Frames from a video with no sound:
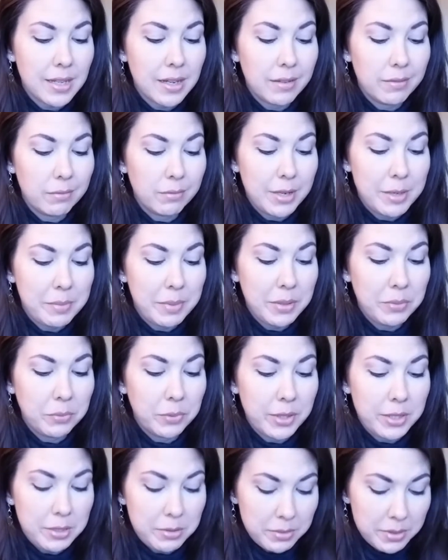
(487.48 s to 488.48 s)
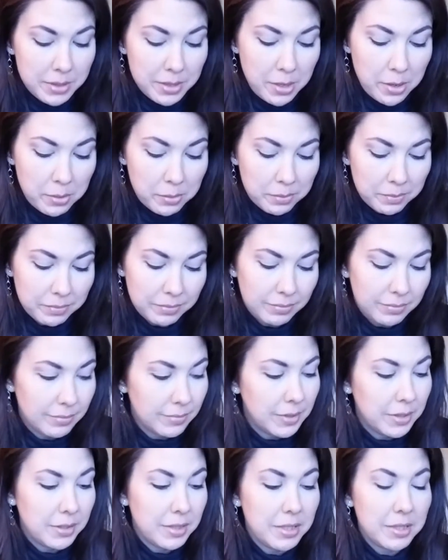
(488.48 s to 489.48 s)
and reaping what you sow.
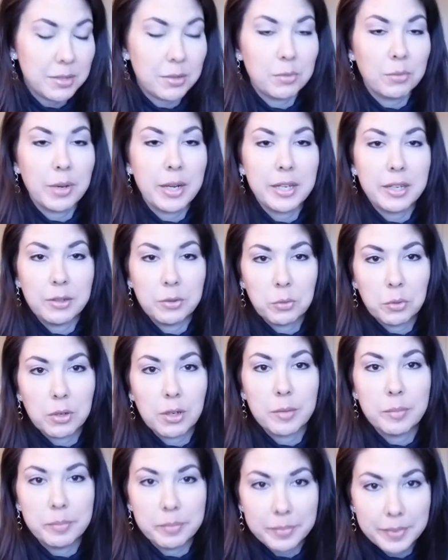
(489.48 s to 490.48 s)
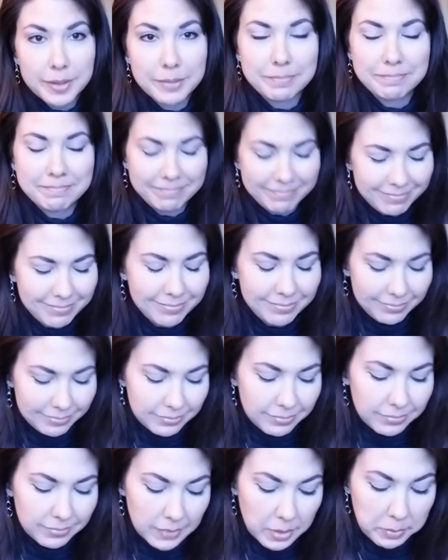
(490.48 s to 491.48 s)
And these are right in order, but
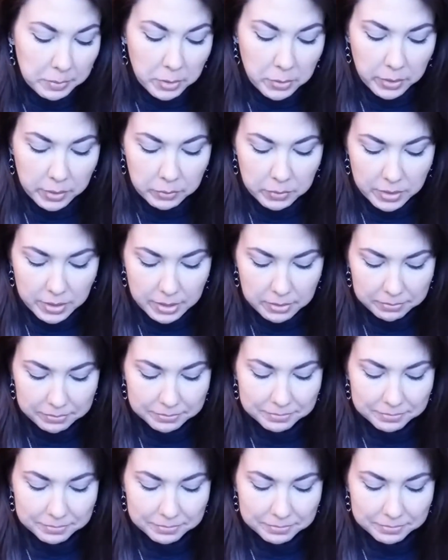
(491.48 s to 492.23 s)
I'm going with it.